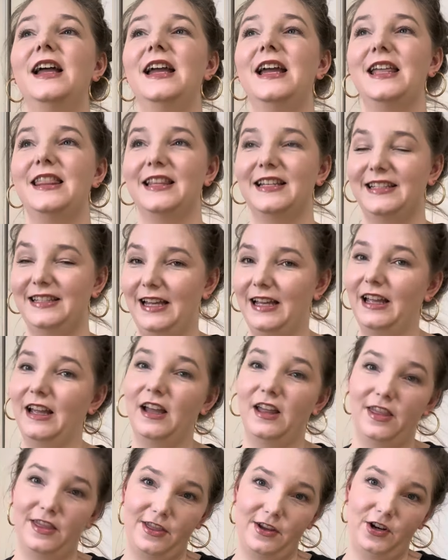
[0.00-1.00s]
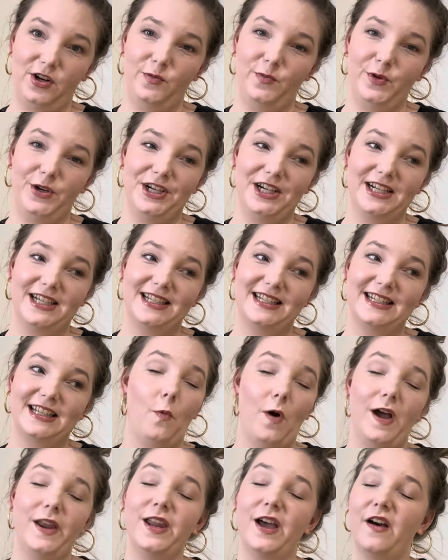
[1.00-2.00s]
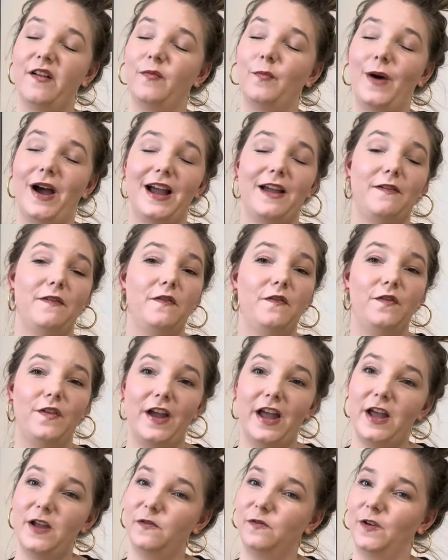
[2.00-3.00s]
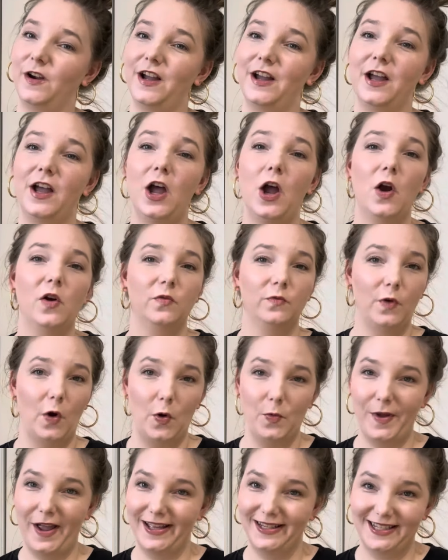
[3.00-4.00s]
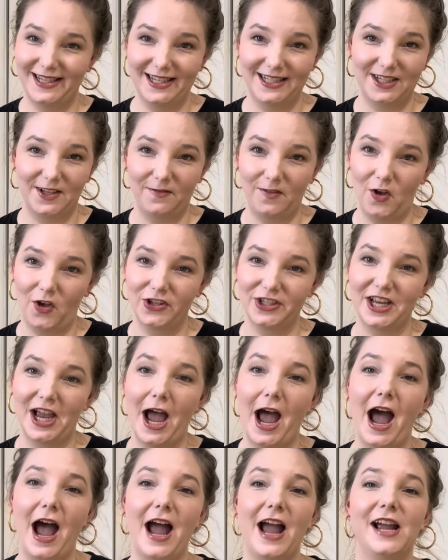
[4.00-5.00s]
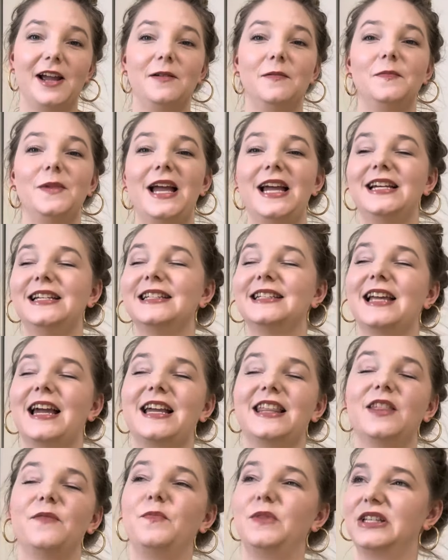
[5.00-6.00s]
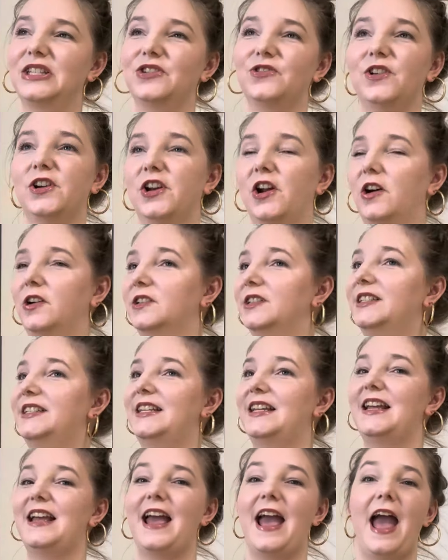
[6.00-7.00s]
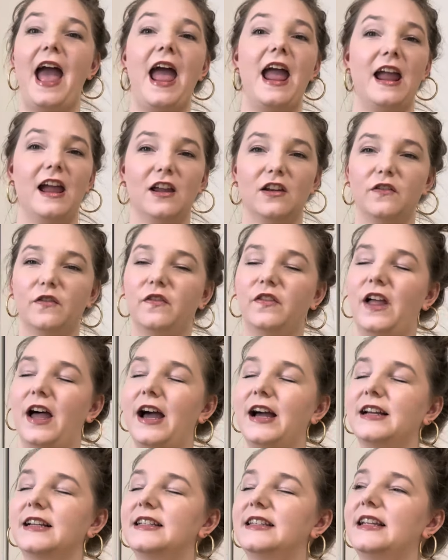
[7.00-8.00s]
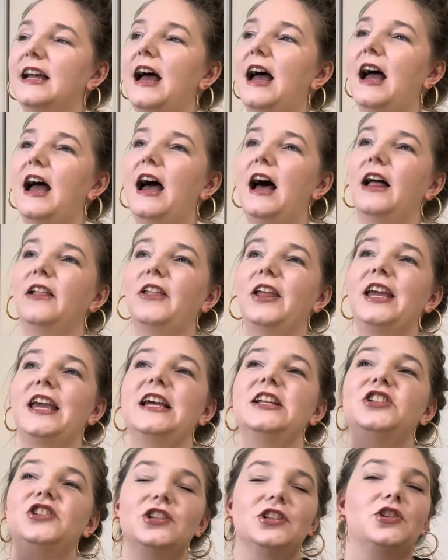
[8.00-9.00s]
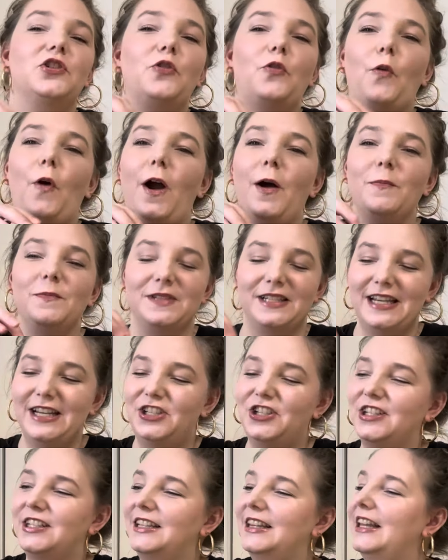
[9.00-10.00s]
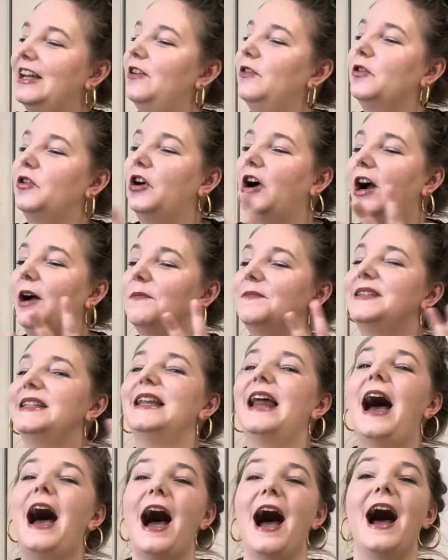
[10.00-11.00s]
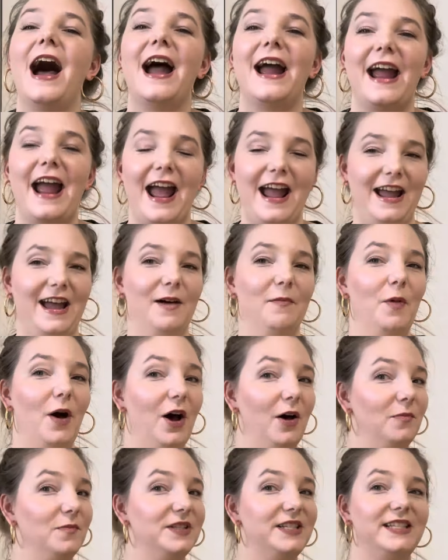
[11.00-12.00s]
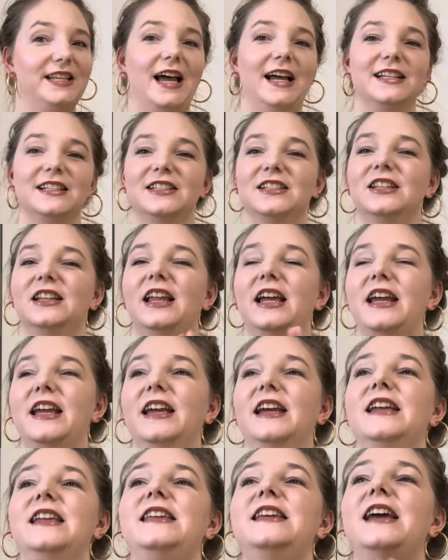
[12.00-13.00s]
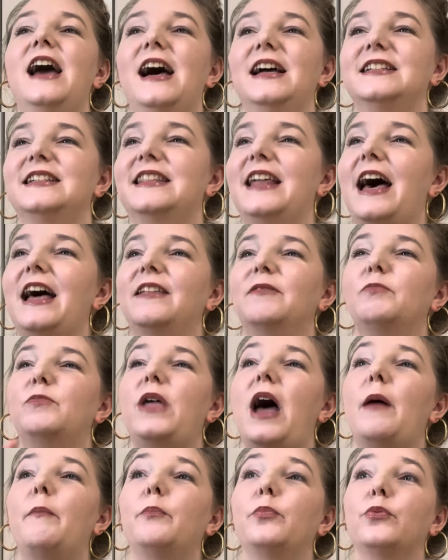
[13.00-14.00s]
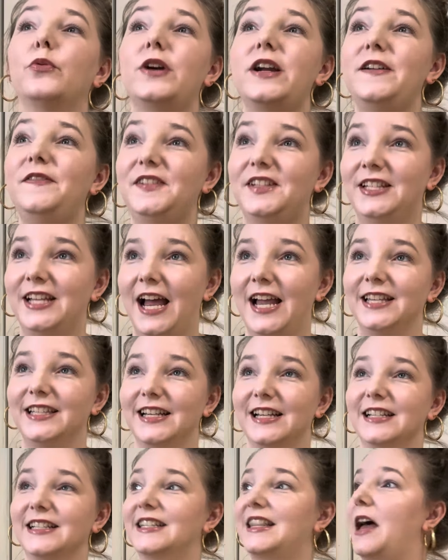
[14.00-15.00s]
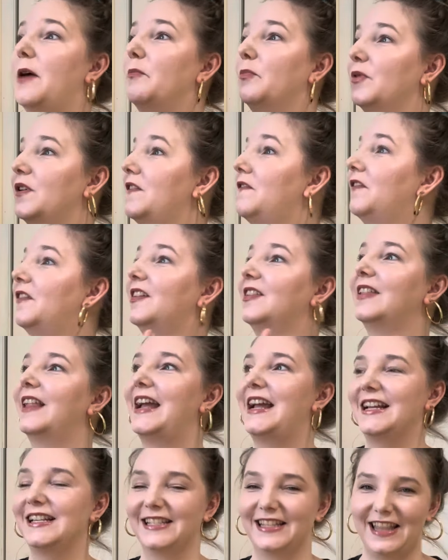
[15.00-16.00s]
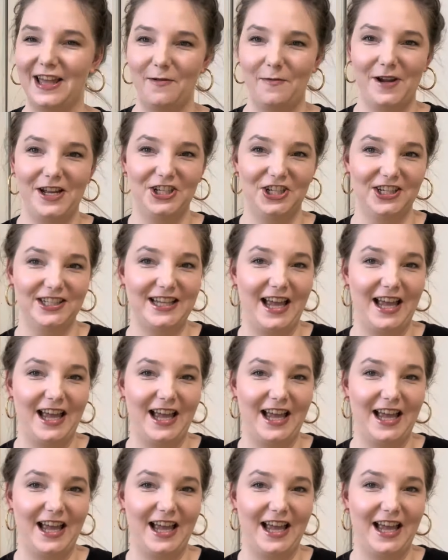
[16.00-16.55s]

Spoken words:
in the second and third books, one of my favorite romances of all time is like the Mr. Darcy hand flex. Like, it's just crumbs. It's just little crumbs. And I am obsessed. Like, yes, that brief sentence, that brief glance that we just